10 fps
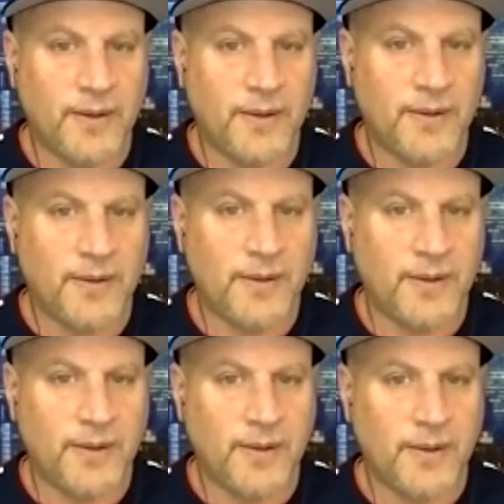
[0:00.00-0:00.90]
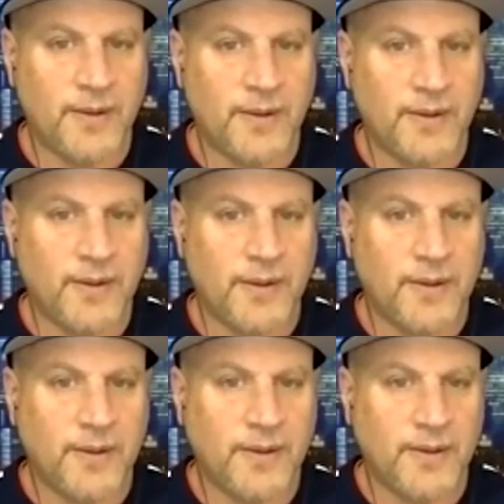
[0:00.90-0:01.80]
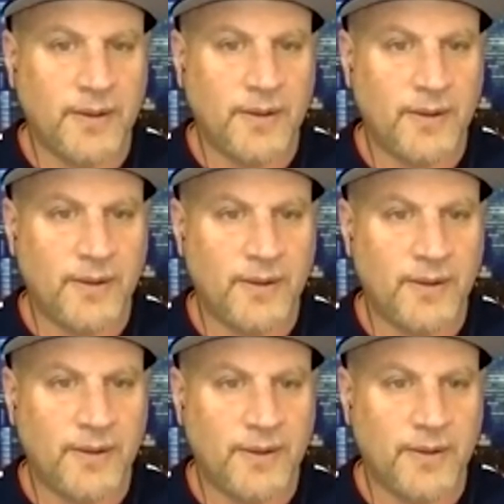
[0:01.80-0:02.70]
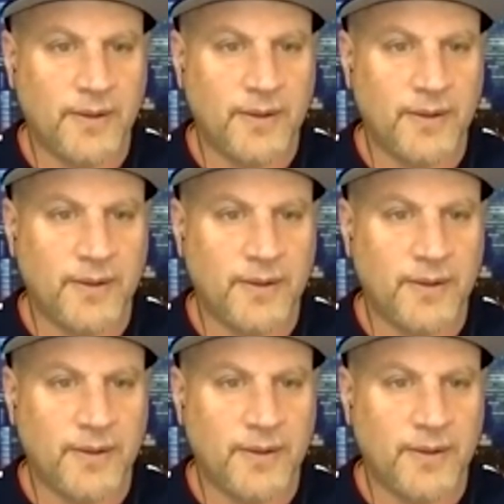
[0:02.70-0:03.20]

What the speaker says: This person isn't speaking.